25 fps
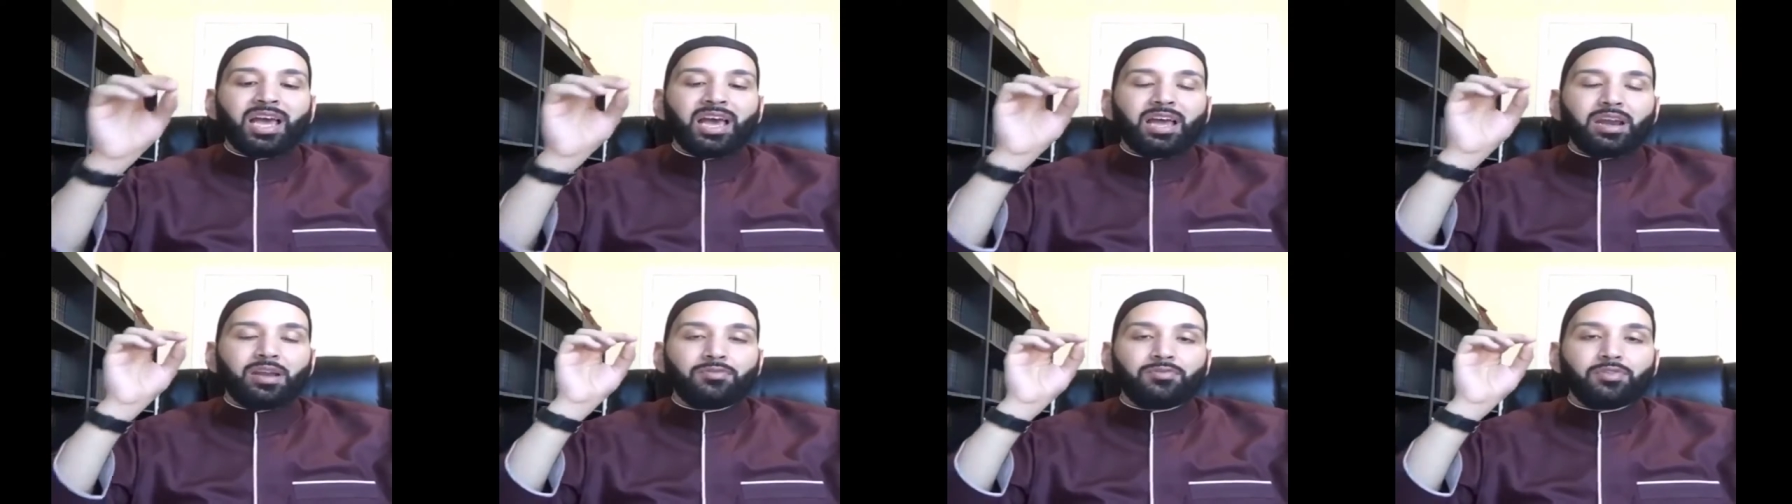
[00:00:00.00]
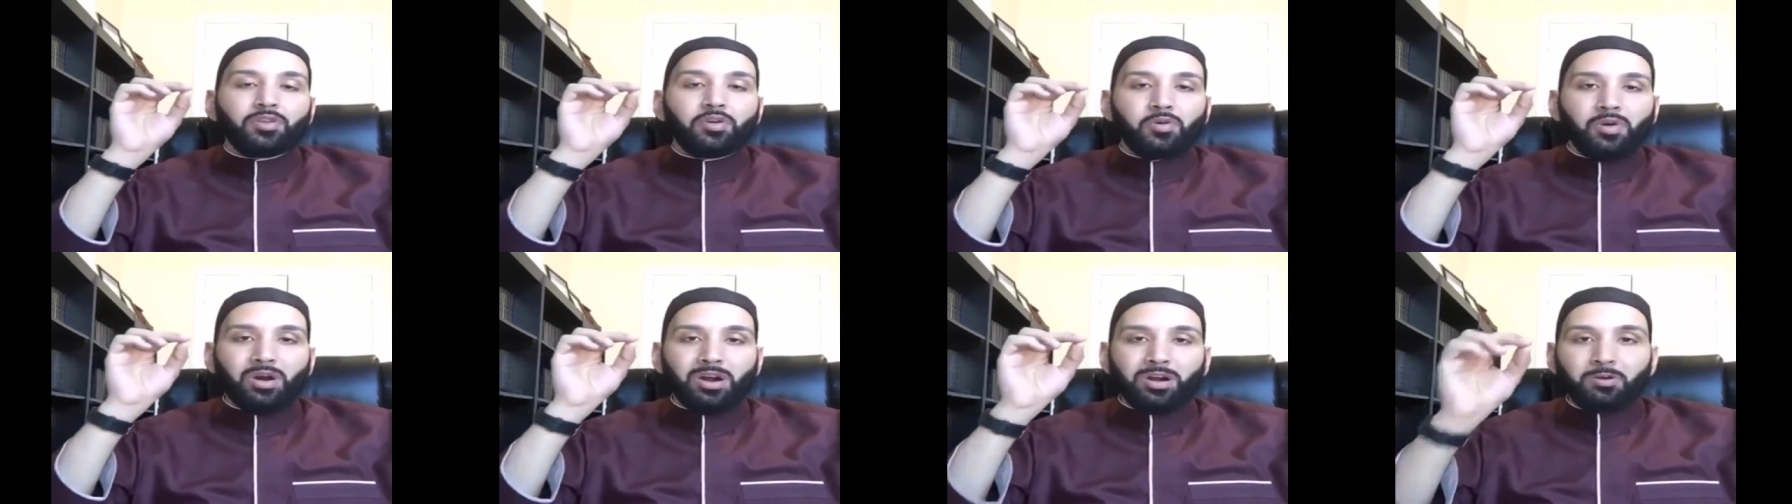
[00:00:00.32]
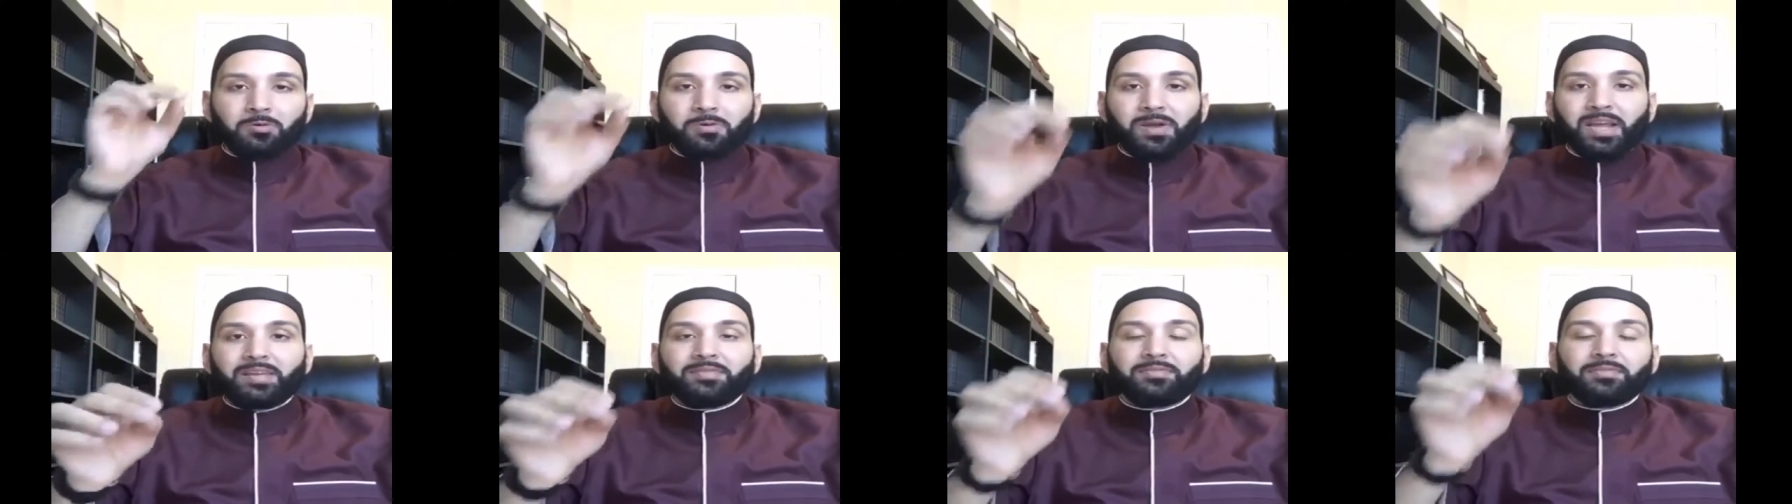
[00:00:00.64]
And if you are
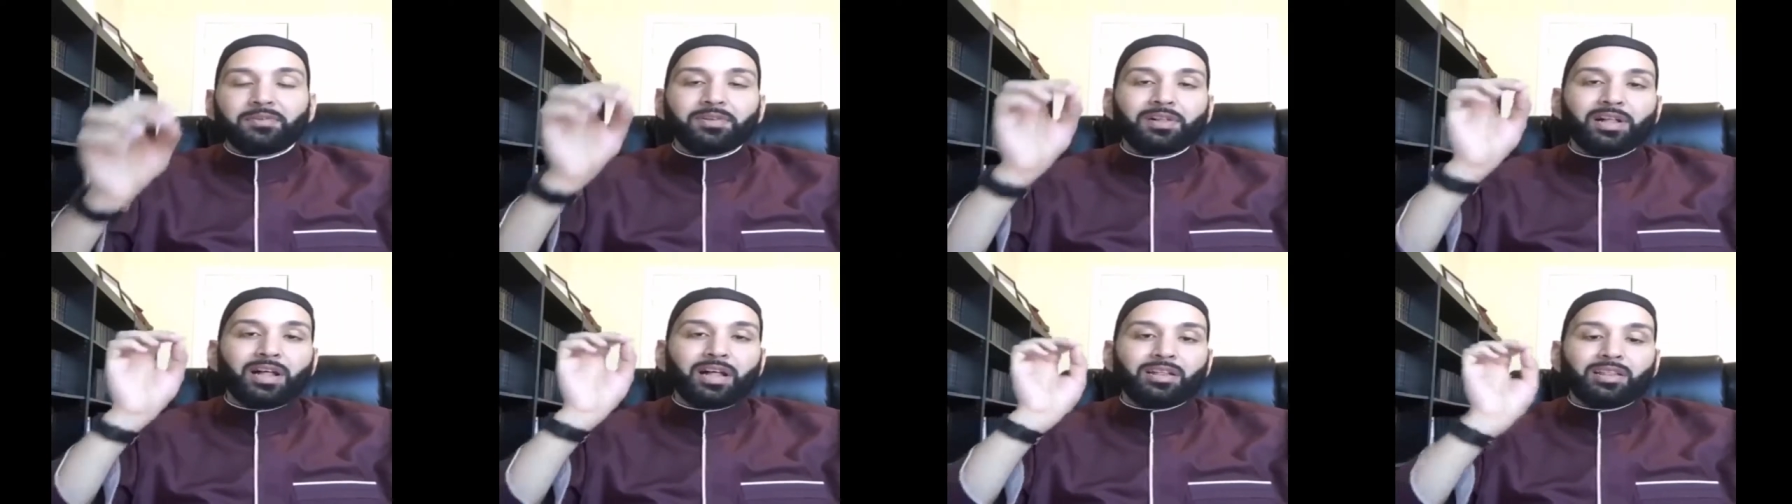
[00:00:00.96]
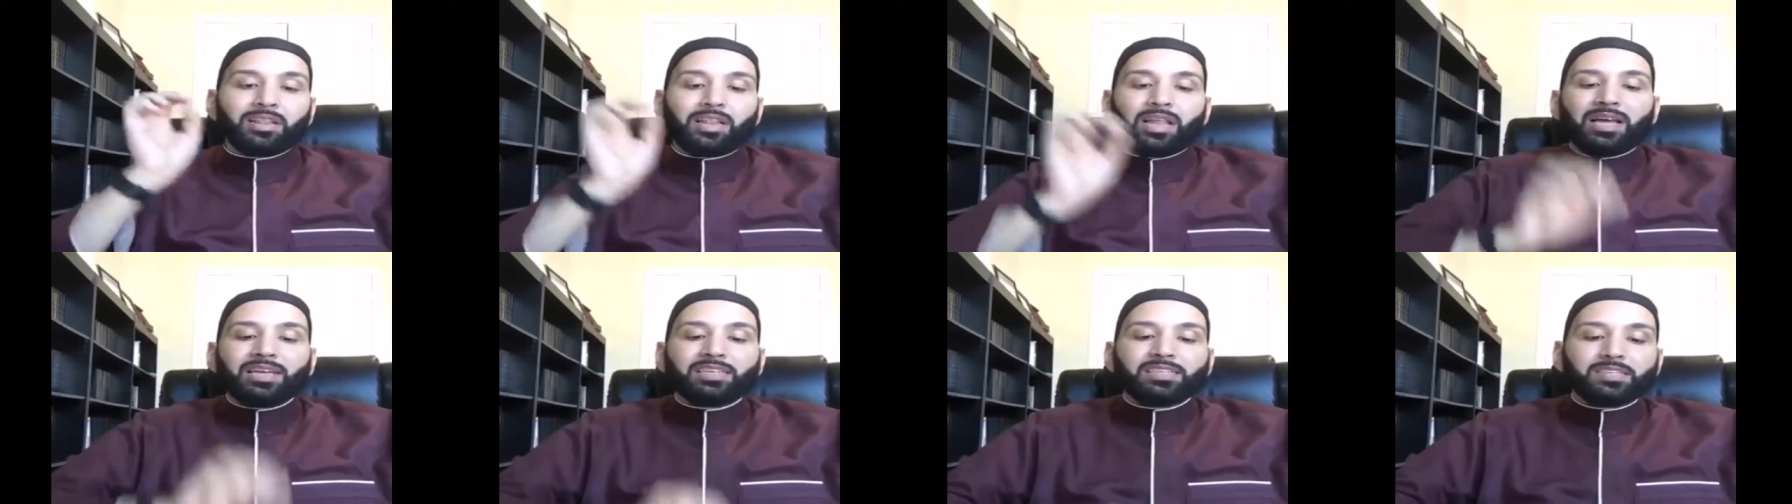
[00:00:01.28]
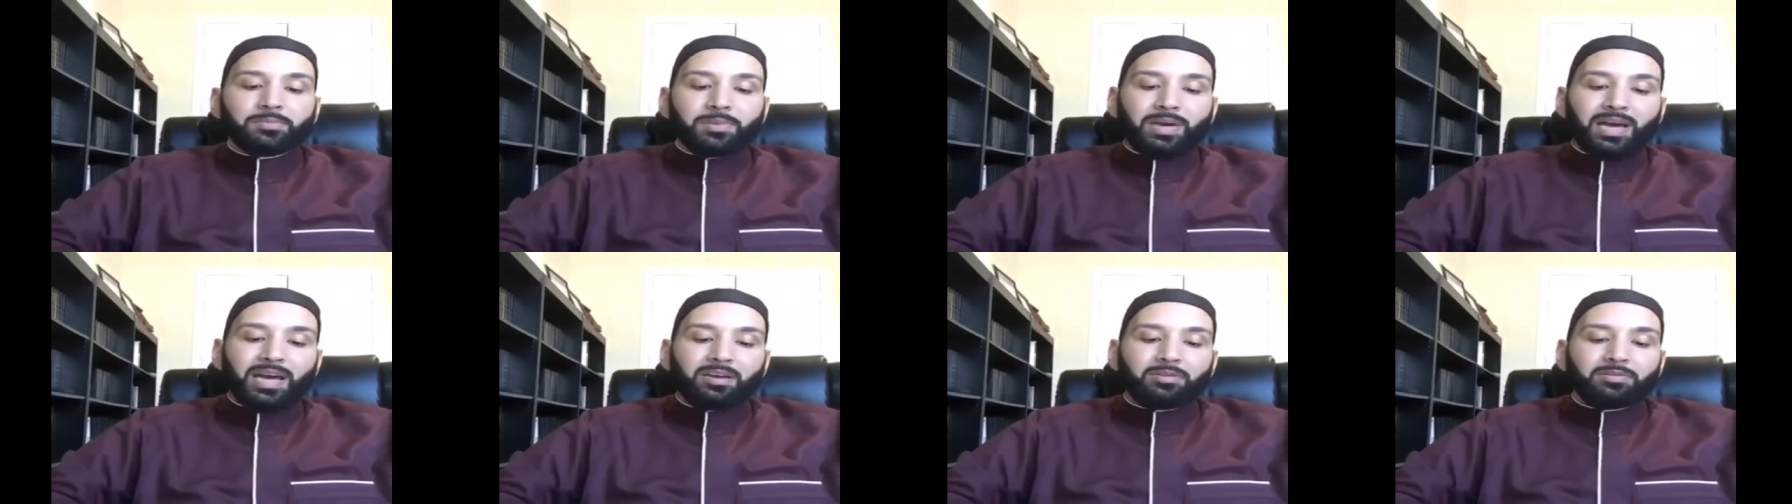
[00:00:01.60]
grateful, Allah
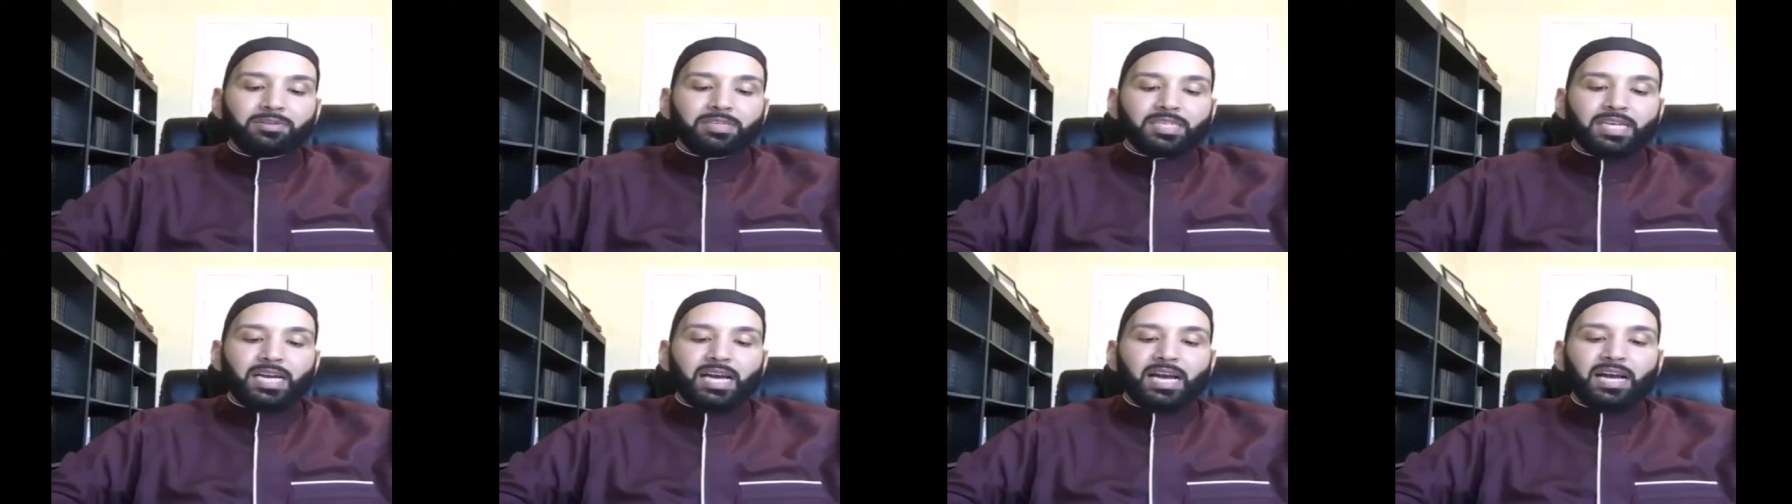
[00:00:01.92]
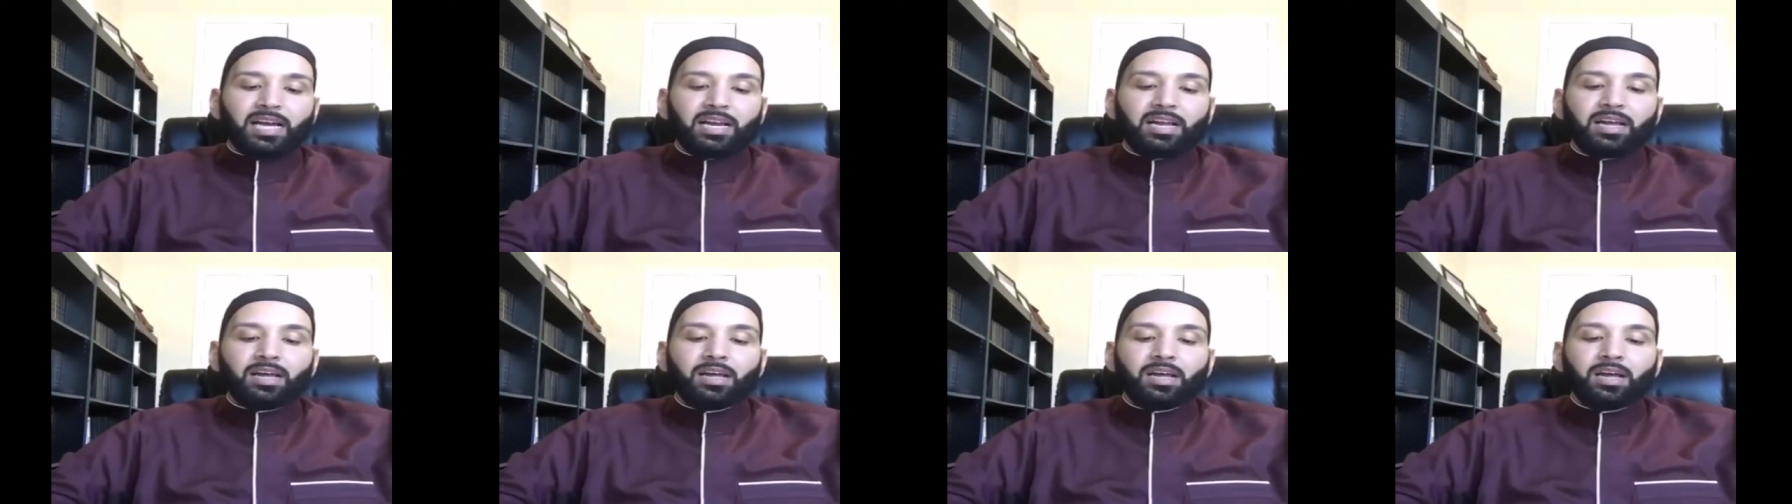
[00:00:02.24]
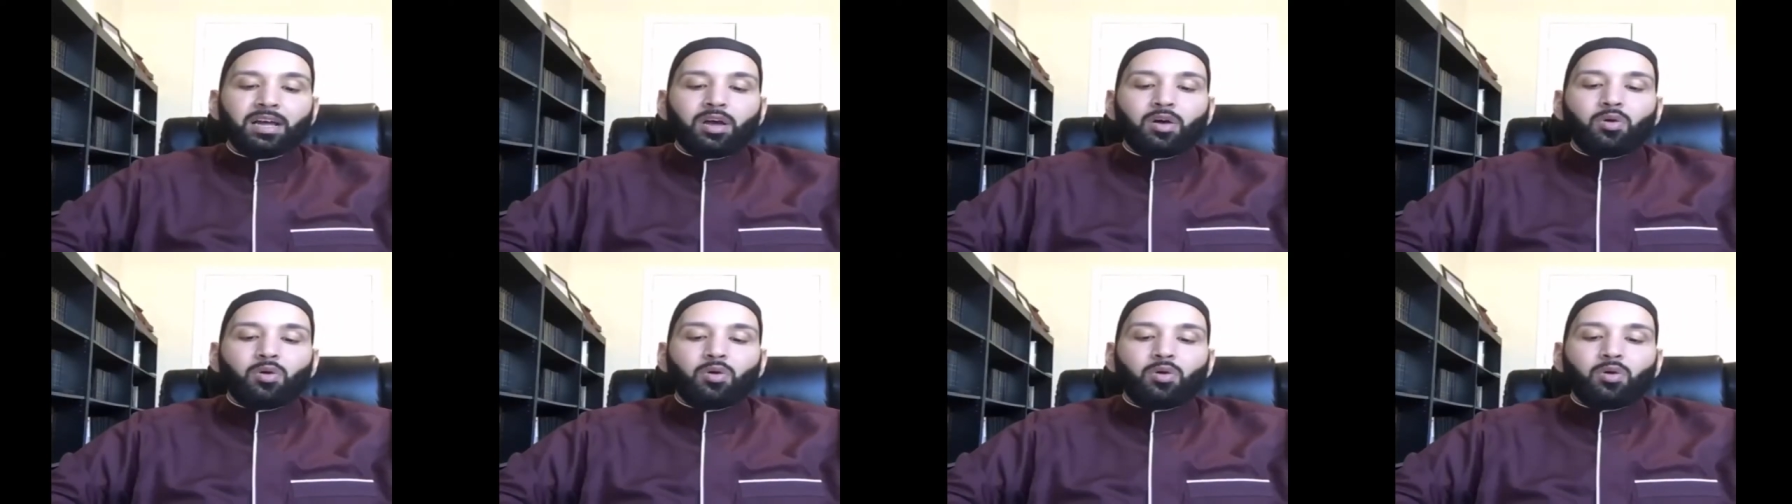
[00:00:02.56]
subhanahu wa ta'ala